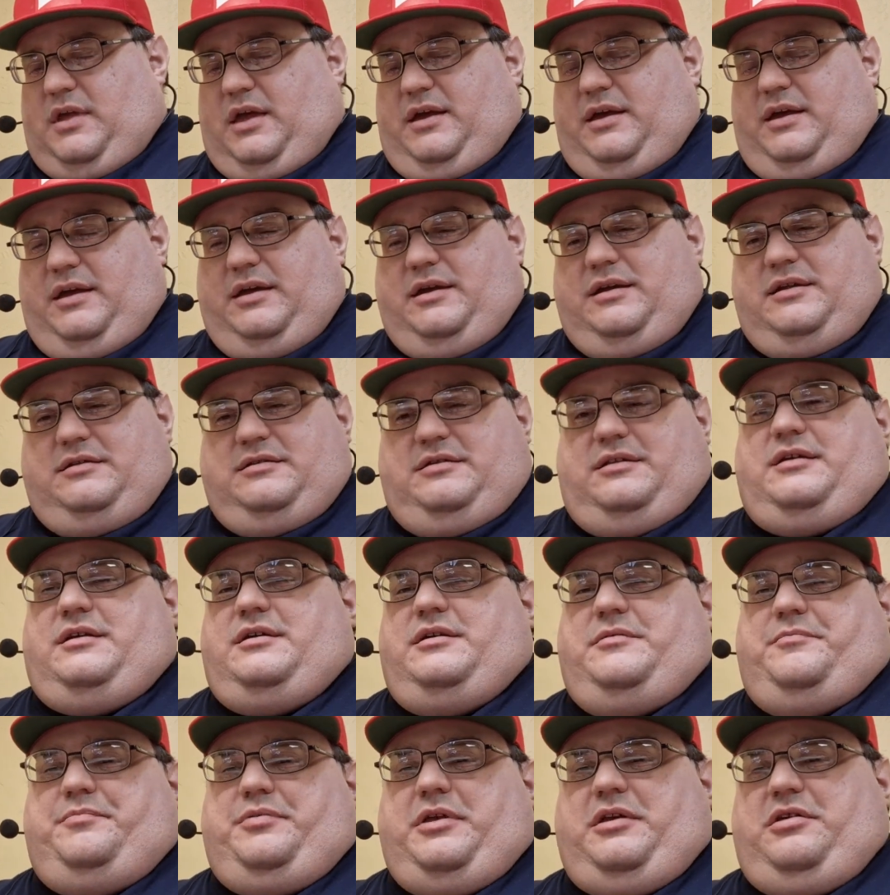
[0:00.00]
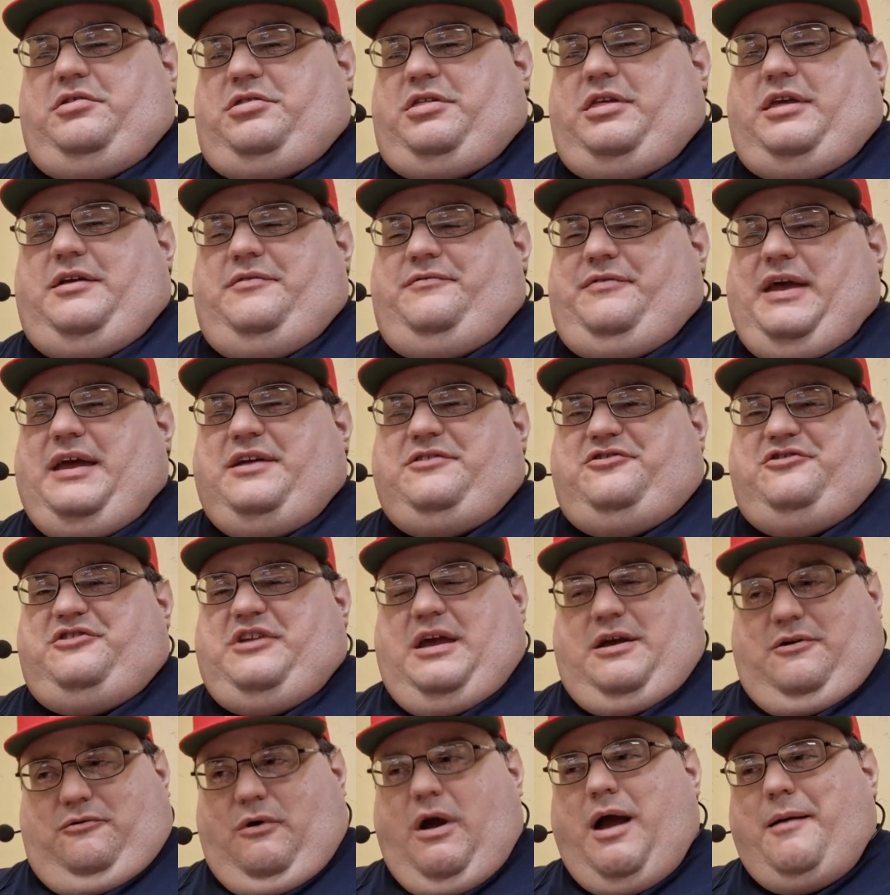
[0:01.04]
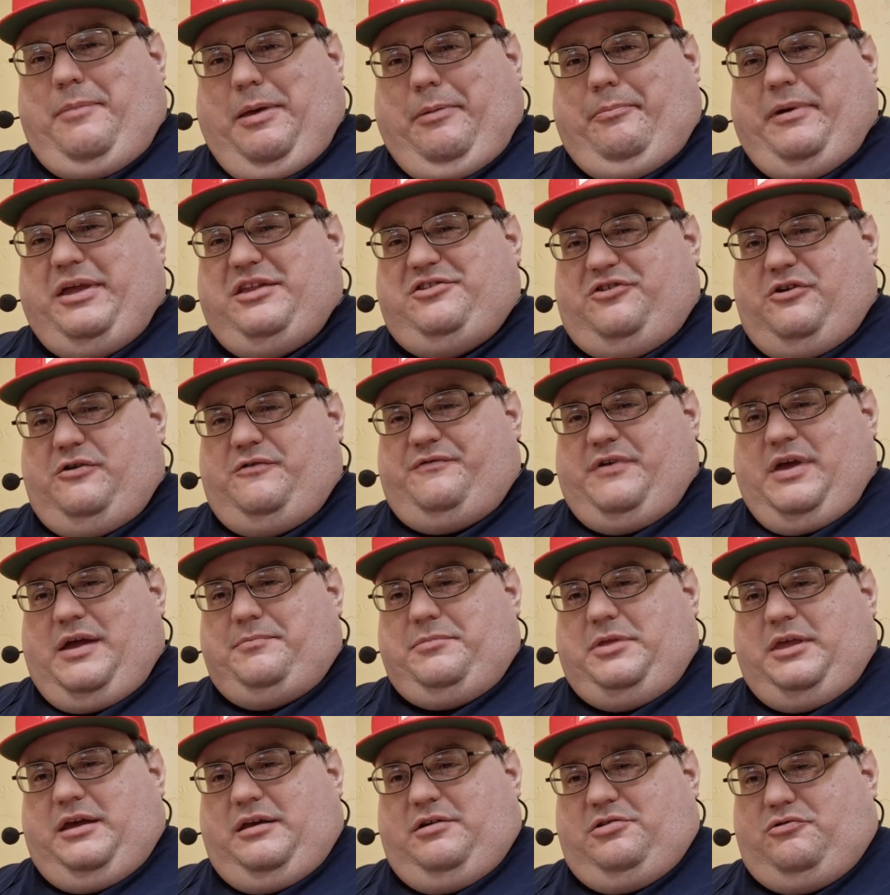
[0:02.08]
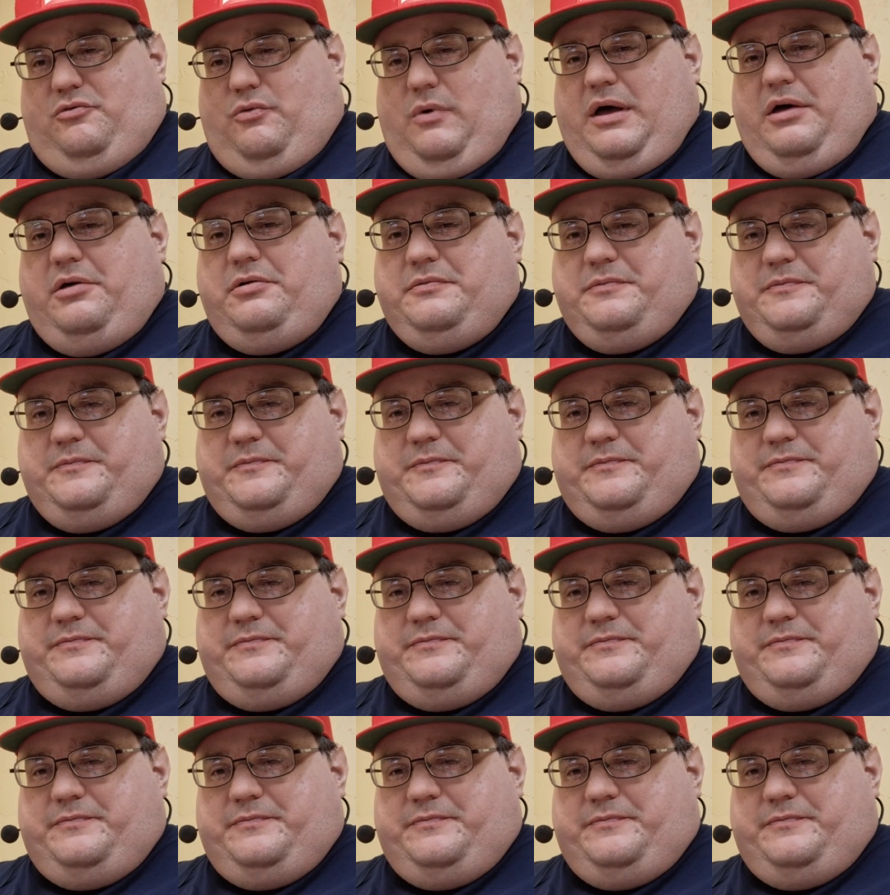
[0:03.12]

And please leave hashtag RobbieP2Family as well.